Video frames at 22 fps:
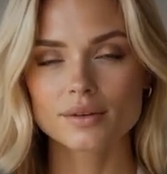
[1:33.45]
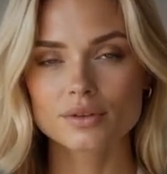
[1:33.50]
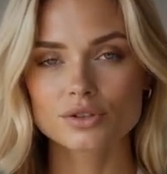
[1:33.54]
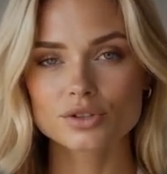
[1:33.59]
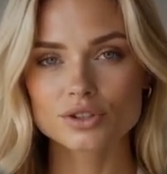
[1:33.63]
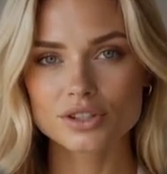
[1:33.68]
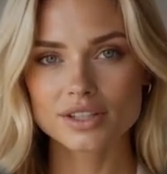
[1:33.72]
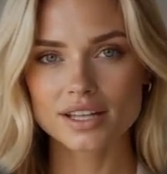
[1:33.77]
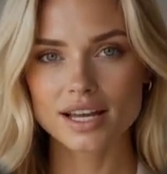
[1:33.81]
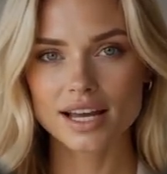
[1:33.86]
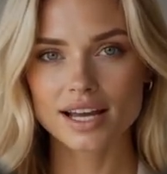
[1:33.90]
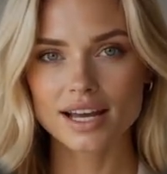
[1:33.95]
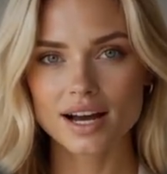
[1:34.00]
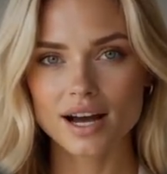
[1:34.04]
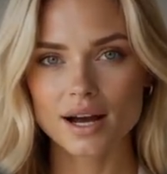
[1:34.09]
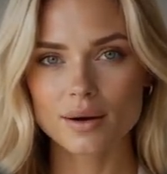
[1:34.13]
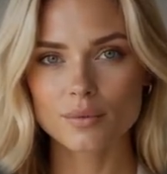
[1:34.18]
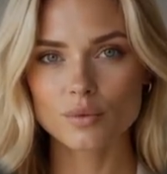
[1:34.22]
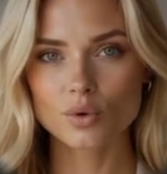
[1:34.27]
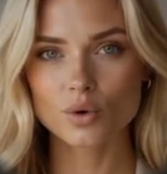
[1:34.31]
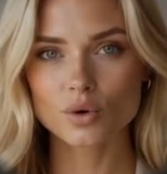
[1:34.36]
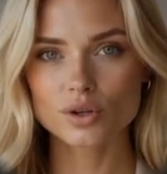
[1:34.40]
Today,
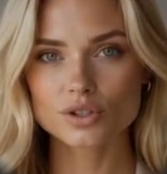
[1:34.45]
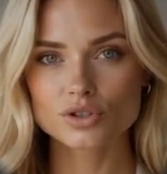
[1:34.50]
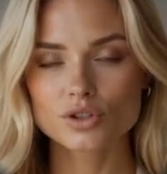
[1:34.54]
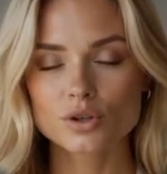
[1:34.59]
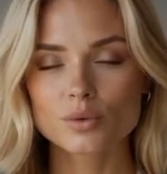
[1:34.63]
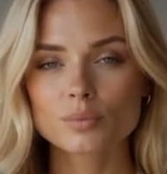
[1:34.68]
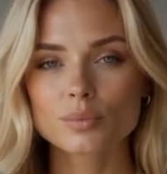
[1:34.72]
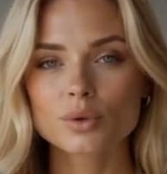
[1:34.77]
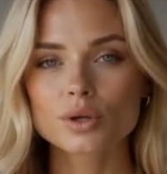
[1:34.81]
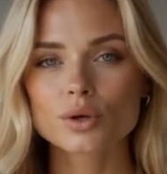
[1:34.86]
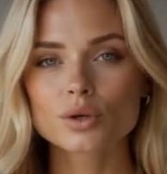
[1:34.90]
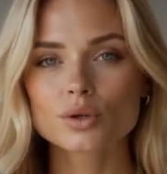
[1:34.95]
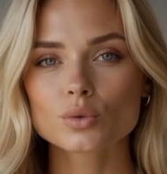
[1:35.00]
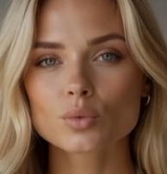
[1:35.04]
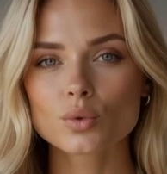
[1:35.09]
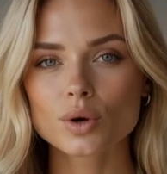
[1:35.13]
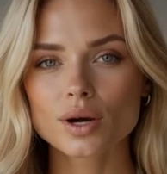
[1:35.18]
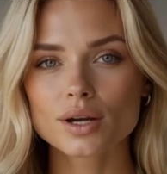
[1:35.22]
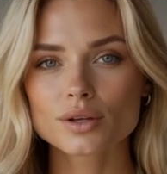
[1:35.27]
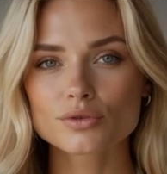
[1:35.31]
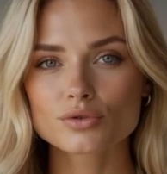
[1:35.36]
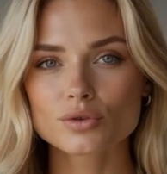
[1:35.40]
I'm going to build
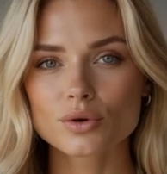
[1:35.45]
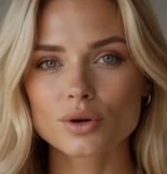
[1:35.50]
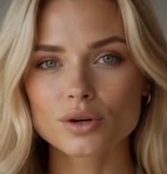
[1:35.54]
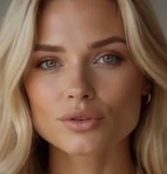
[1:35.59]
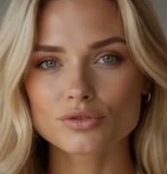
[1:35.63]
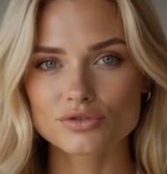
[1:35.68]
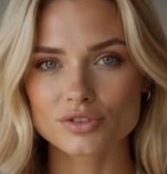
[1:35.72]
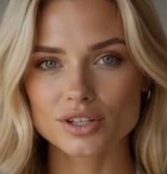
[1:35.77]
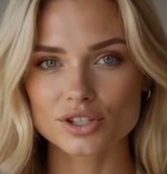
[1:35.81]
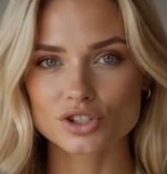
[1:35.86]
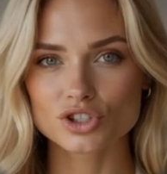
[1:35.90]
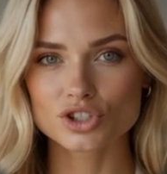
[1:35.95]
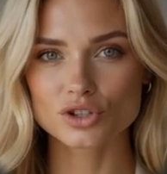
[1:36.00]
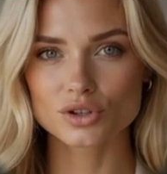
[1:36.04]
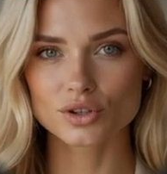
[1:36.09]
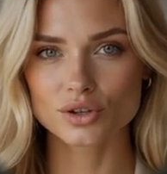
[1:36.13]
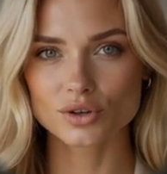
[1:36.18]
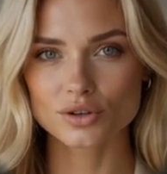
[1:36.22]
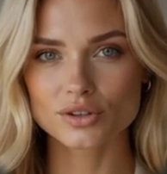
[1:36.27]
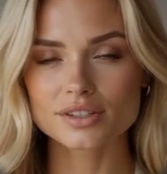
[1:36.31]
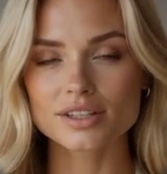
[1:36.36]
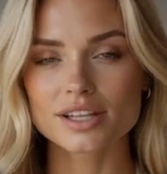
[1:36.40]
one for a
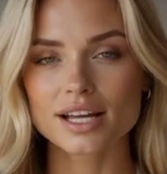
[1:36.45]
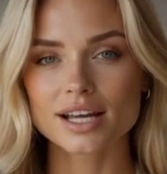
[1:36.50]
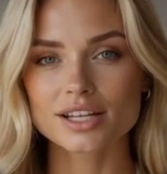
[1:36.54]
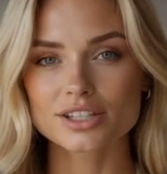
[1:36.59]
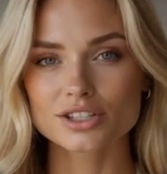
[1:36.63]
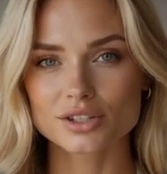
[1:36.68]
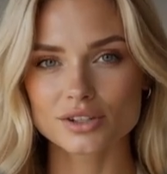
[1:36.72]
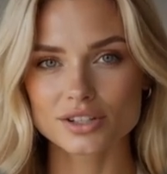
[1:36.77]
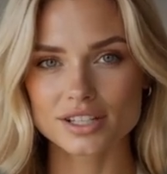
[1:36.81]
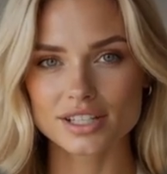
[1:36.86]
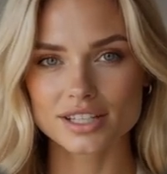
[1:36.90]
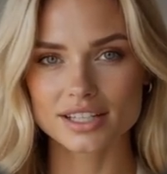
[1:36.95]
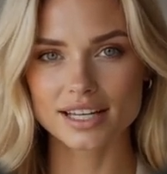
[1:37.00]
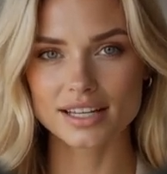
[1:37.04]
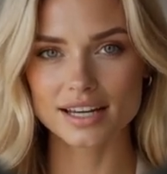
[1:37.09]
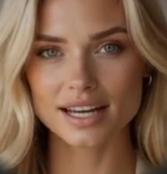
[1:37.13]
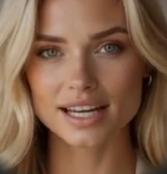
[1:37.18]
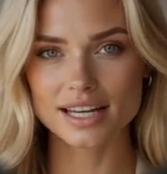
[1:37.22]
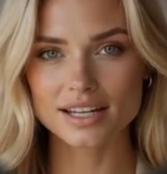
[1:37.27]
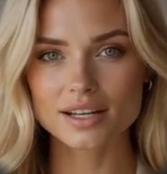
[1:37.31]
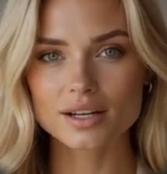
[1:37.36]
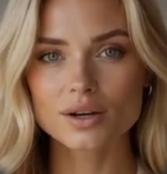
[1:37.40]
fictional dental
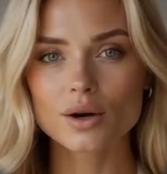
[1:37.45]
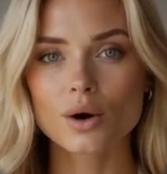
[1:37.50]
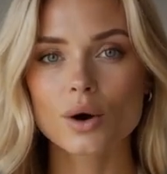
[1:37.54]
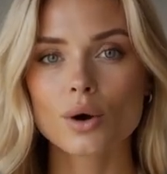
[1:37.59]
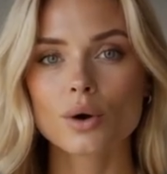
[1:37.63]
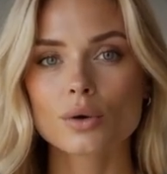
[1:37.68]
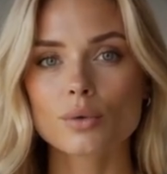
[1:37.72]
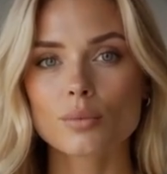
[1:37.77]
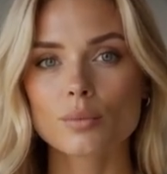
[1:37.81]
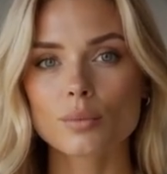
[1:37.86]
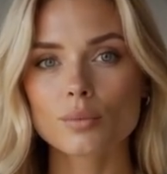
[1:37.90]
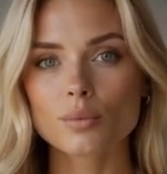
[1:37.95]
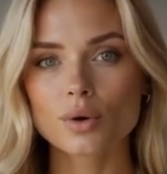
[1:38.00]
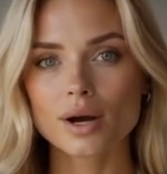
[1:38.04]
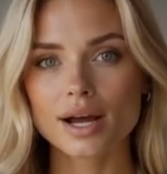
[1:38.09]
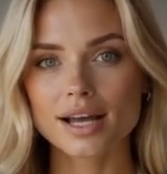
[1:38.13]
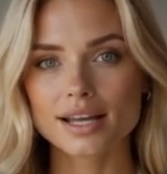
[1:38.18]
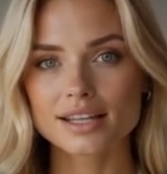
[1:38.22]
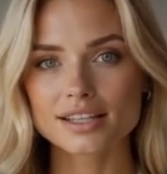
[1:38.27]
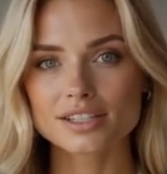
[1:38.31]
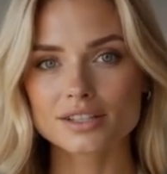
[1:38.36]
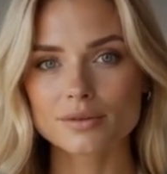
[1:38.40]
clinic called
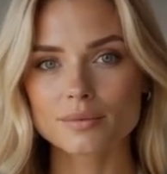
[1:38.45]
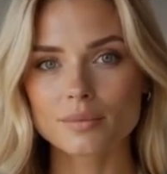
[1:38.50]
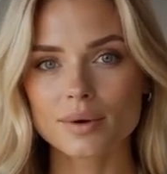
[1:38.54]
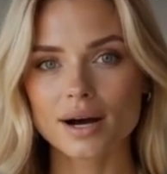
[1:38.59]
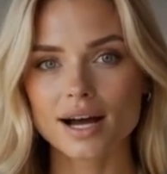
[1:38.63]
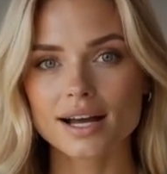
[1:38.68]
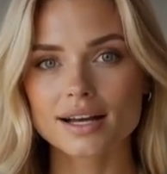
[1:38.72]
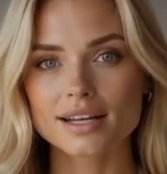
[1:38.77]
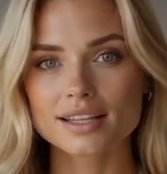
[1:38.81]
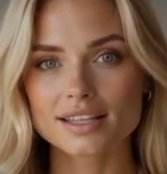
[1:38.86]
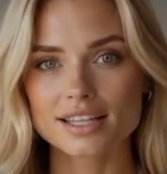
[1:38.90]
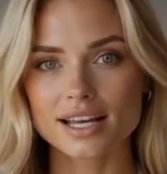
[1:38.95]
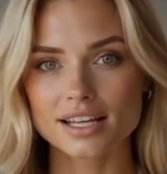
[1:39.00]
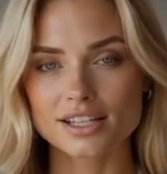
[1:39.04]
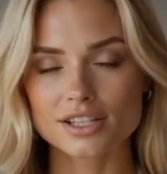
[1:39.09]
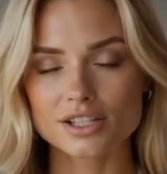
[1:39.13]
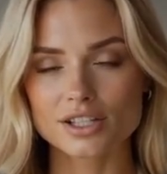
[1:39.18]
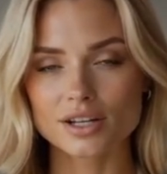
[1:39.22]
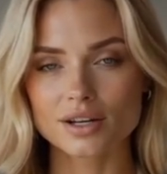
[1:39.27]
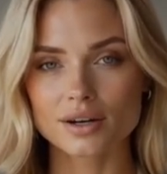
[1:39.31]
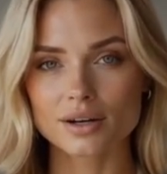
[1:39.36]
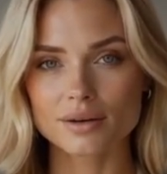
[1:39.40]
Bright Smile
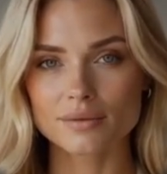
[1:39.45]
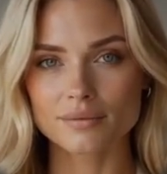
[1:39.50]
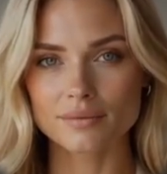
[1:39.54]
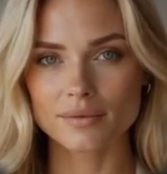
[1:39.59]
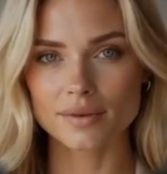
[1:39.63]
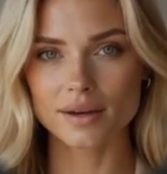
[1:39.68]
Dental.